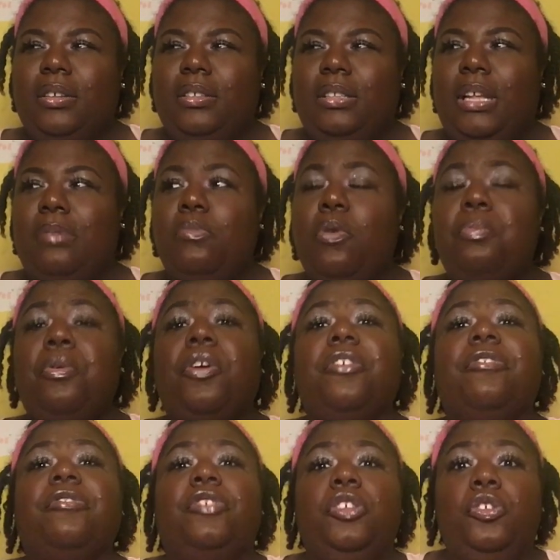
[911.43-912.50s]
Like more
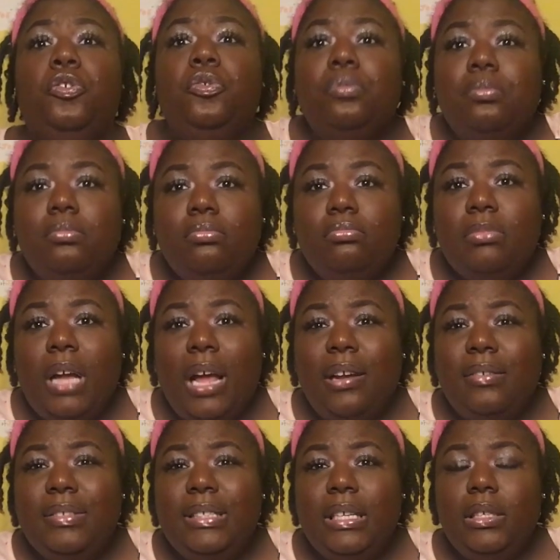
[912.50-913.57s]
perfume kind
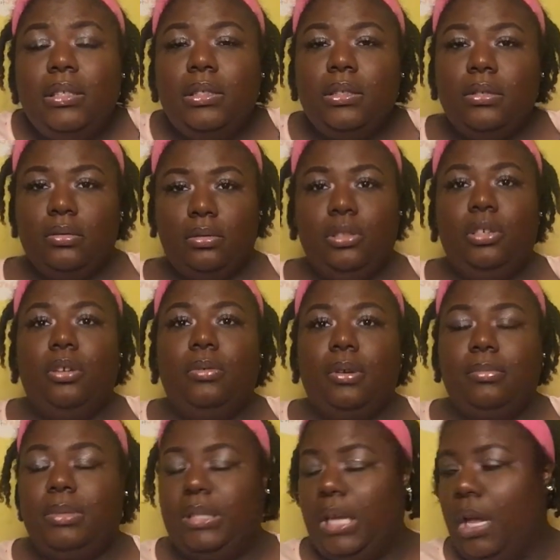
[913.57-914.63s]
of scents. You know what
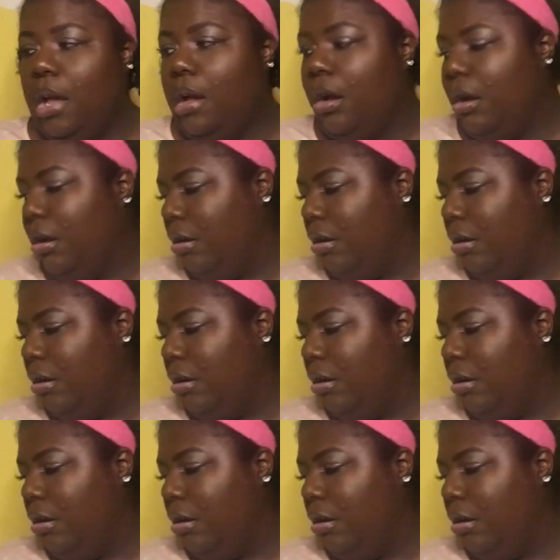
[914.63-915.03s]
I'm saying?